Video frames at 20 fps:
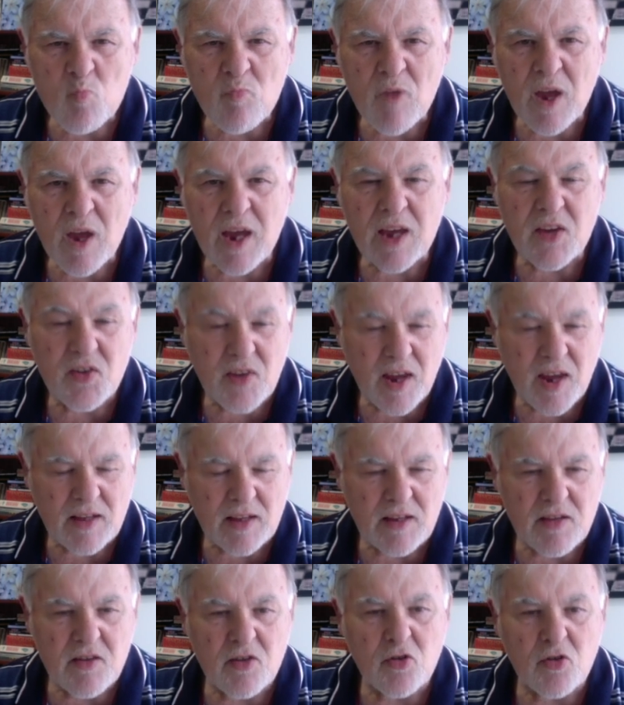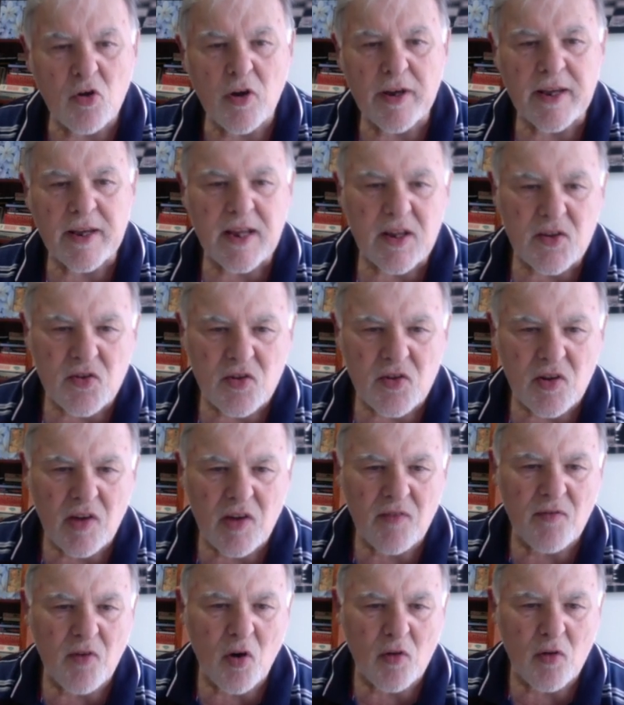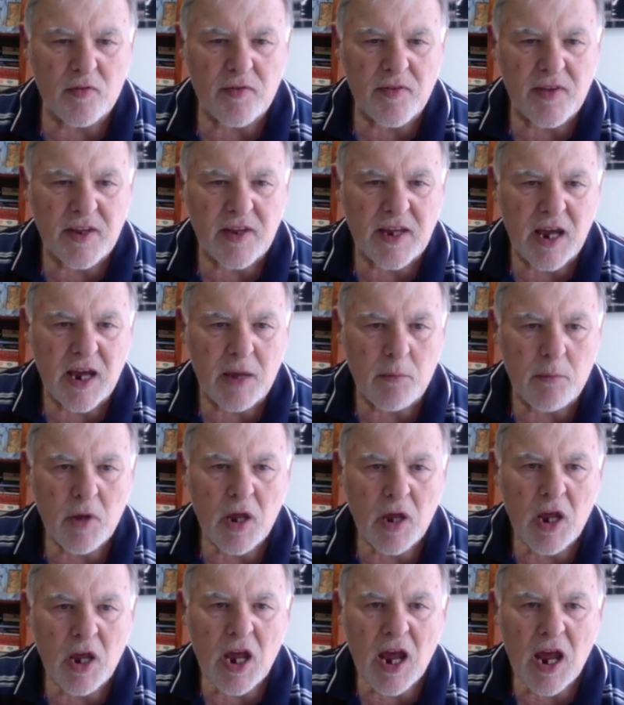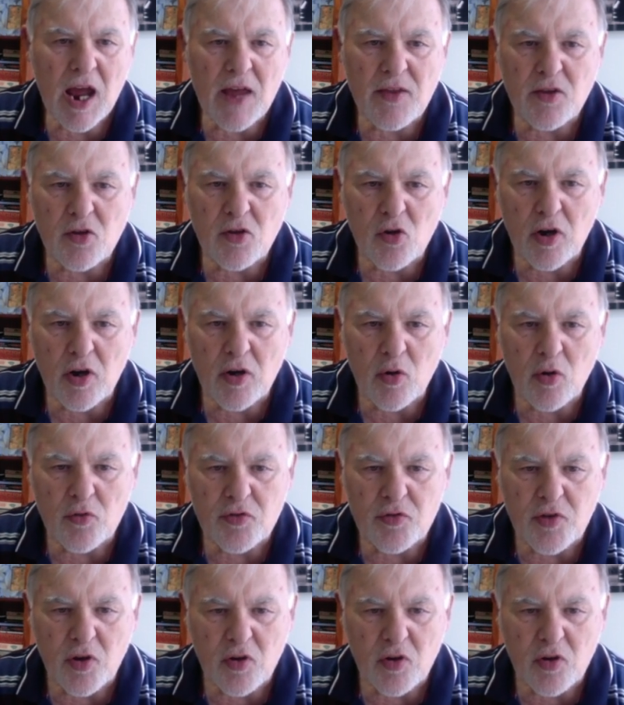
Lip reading: Exactly. The knight gets involved in the game. And the knight also